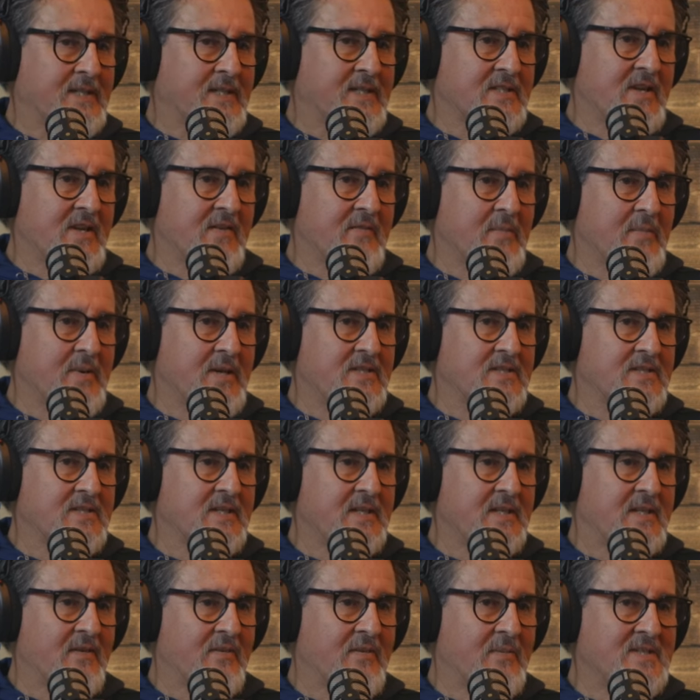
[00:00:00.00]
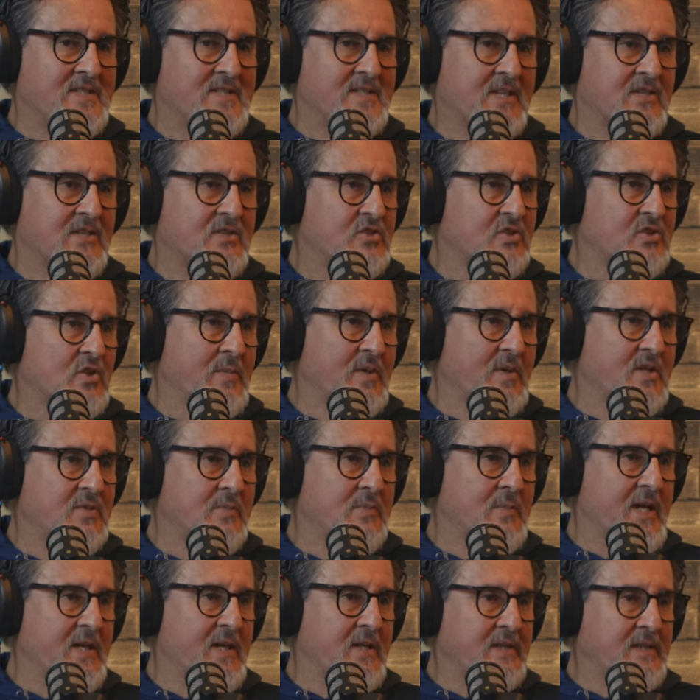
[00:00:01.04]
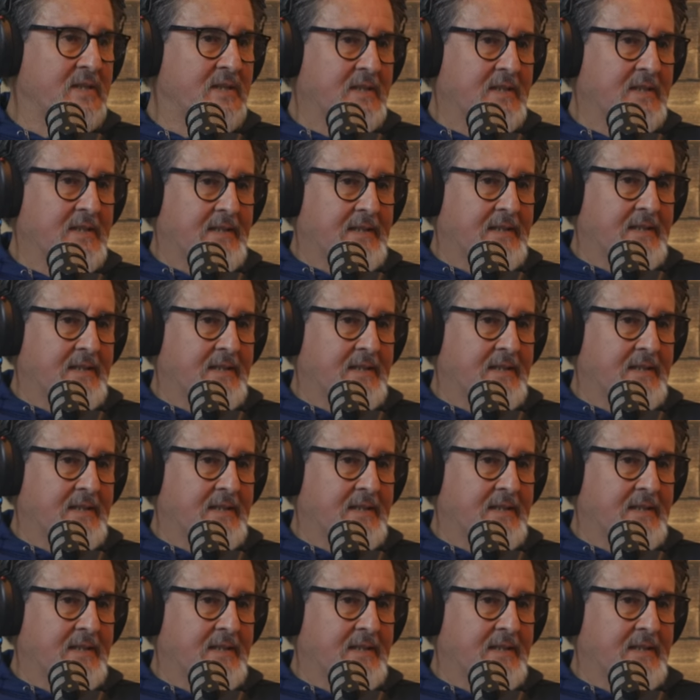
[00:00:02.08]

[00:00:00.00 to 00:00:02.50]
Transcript: because everybody's everybody's getting so much better,